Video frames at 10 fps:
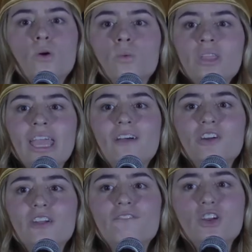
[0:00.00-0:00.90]
only have
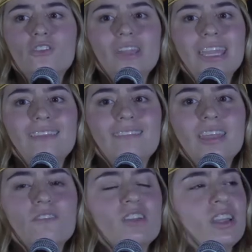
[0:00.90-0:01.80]
our adversities
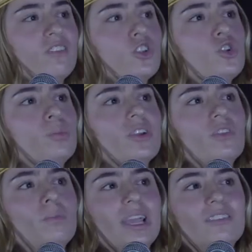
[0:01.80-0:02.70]
given us a new
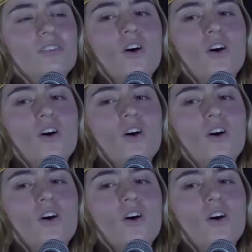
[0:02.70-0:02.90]
perspective